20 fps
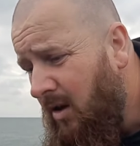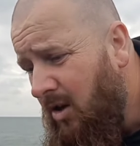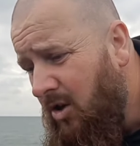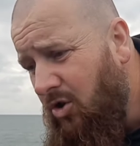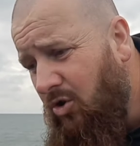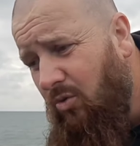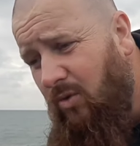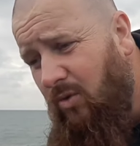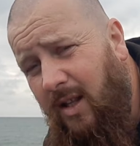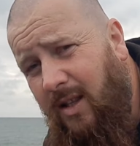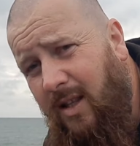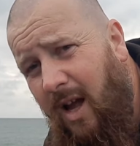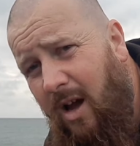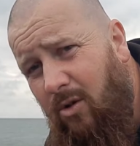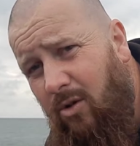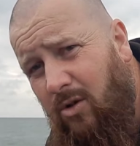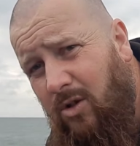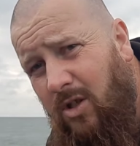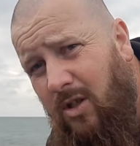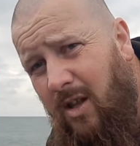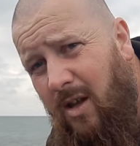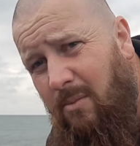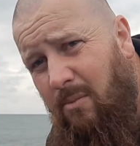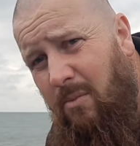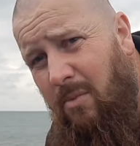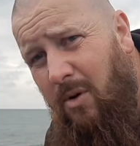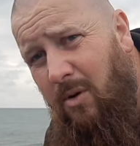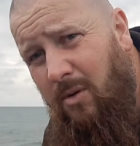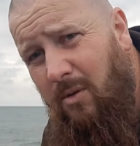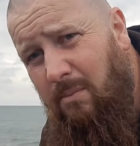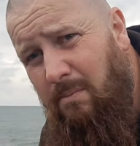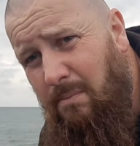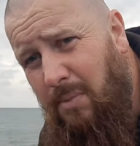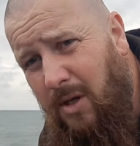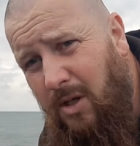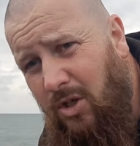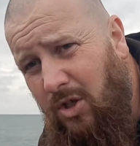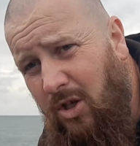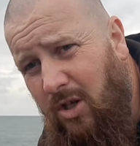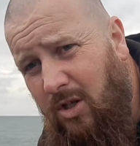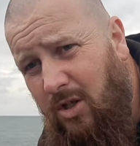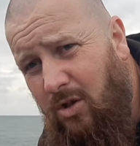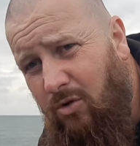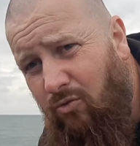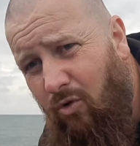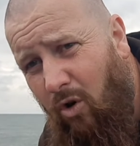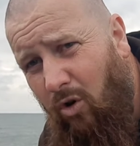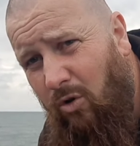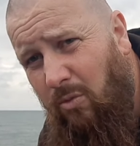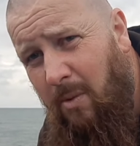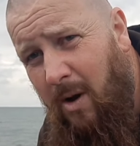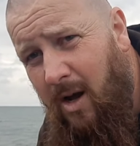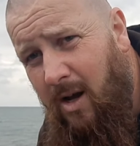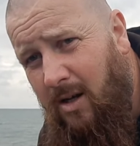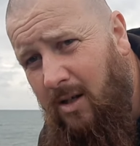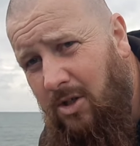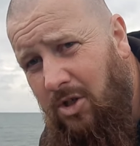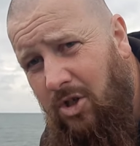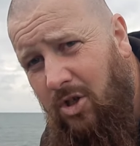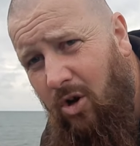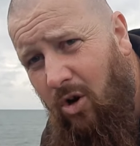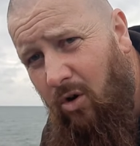So down onto them beaches, rock marks,